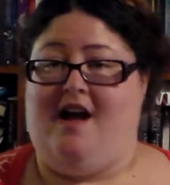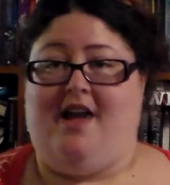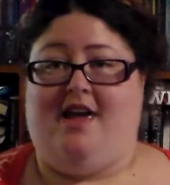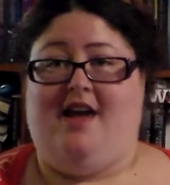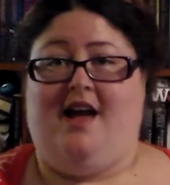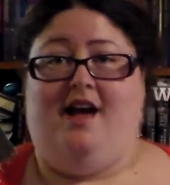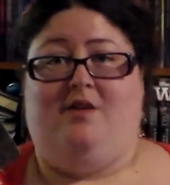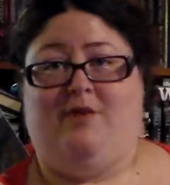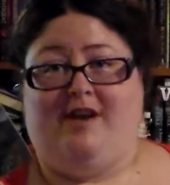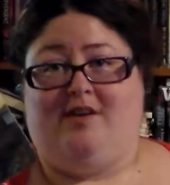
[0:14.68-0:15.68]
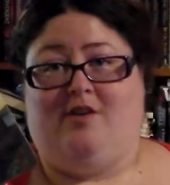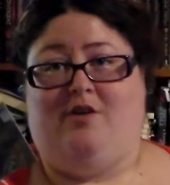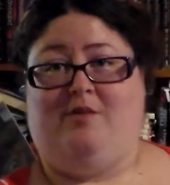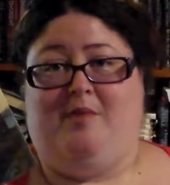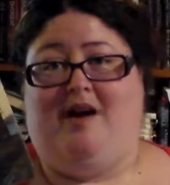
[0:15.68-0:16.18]
I read it
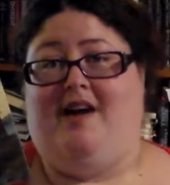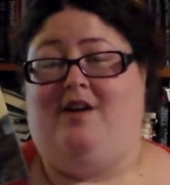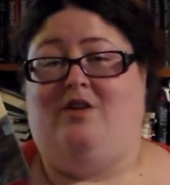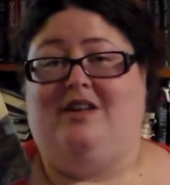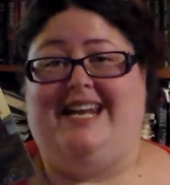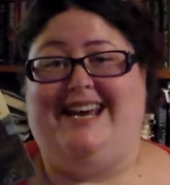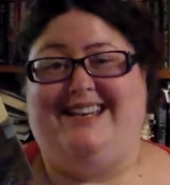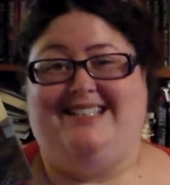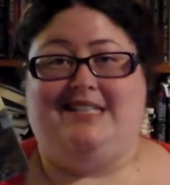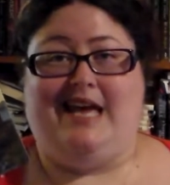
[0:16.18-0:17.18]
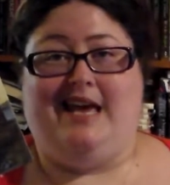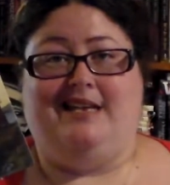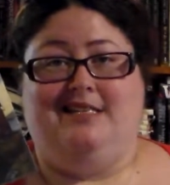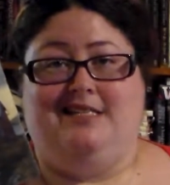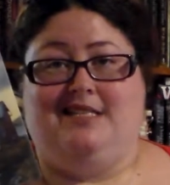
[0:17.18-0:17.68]
on my holidays
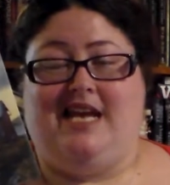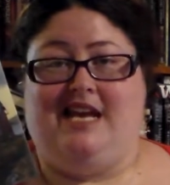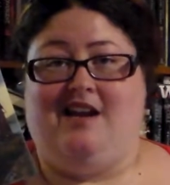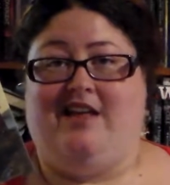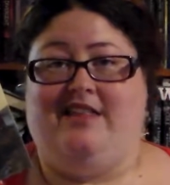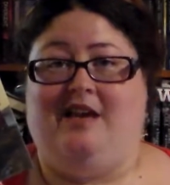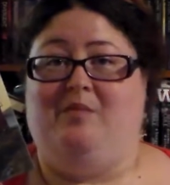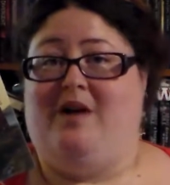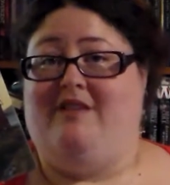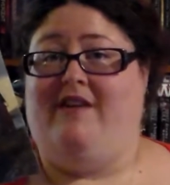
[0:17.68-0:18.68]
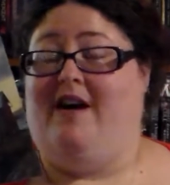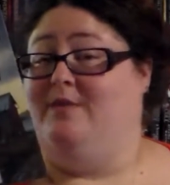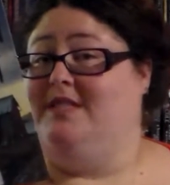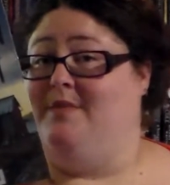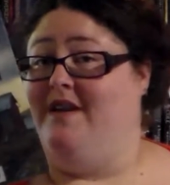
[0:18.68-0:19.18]
and it, I think, by
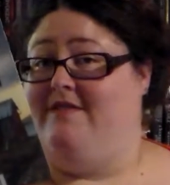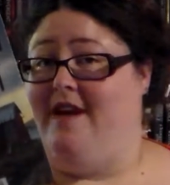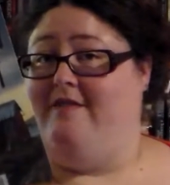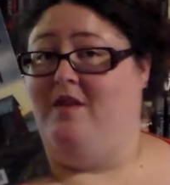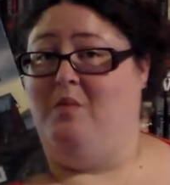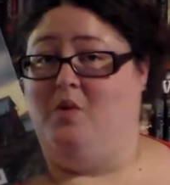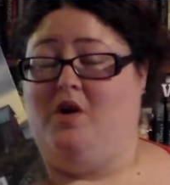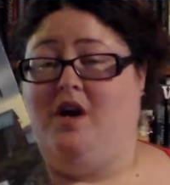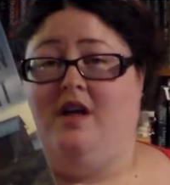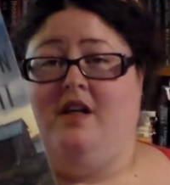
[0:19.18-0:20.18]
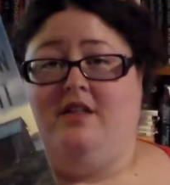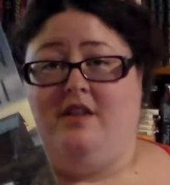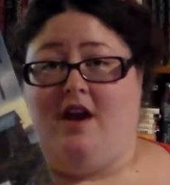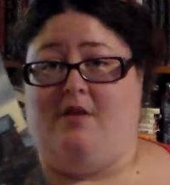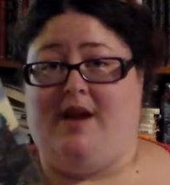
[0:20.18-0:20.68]
far was my favourite book
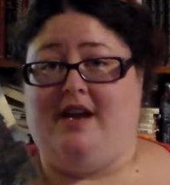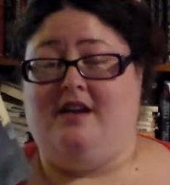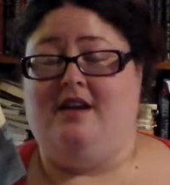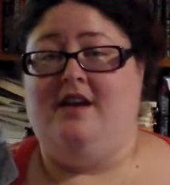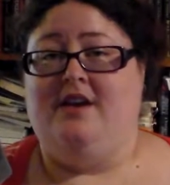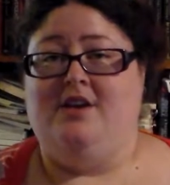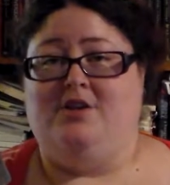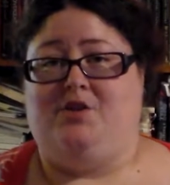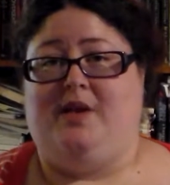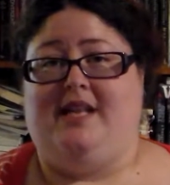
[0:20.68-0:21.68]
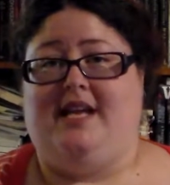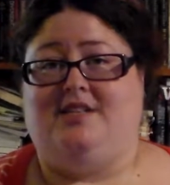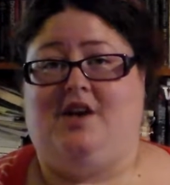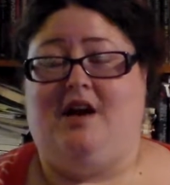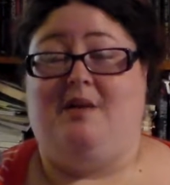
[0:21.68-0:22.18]
that I read during
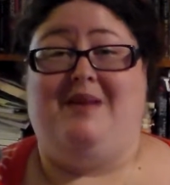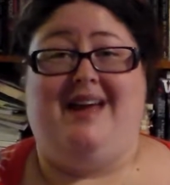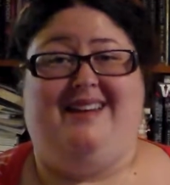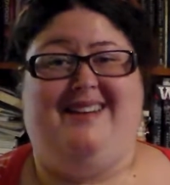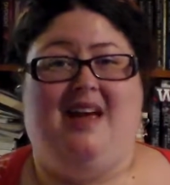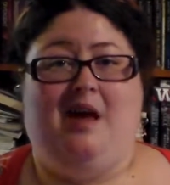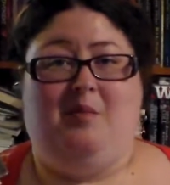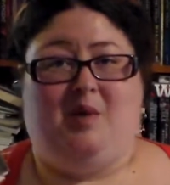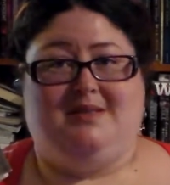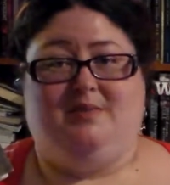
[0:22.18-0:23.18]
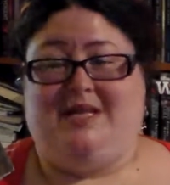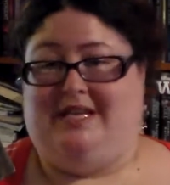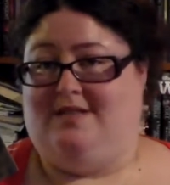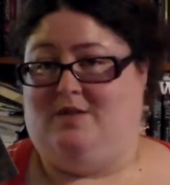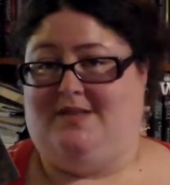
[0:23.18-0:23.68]
that time, and
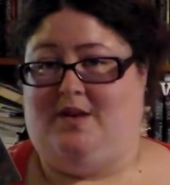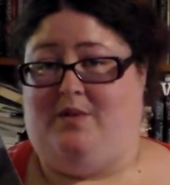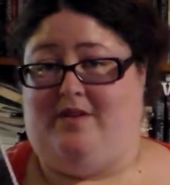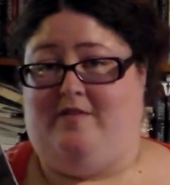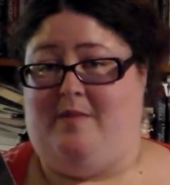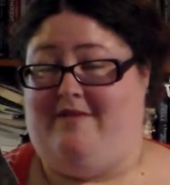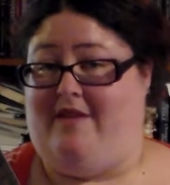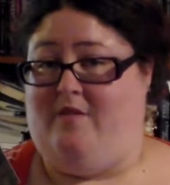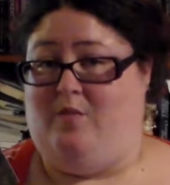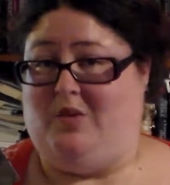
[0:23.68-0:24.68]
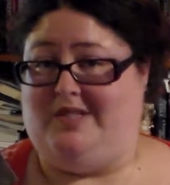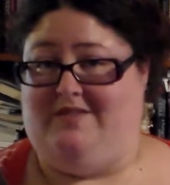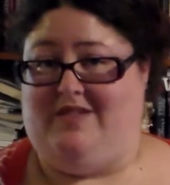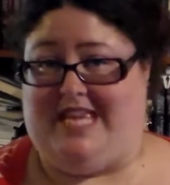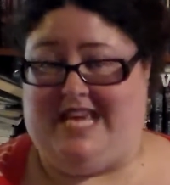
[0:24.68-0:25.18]
possibly it is also one of my favourite
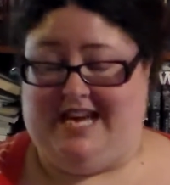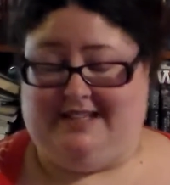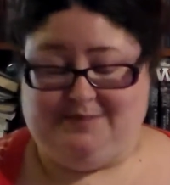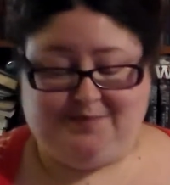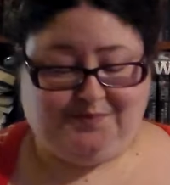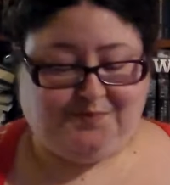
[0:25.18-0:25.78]
books of the year.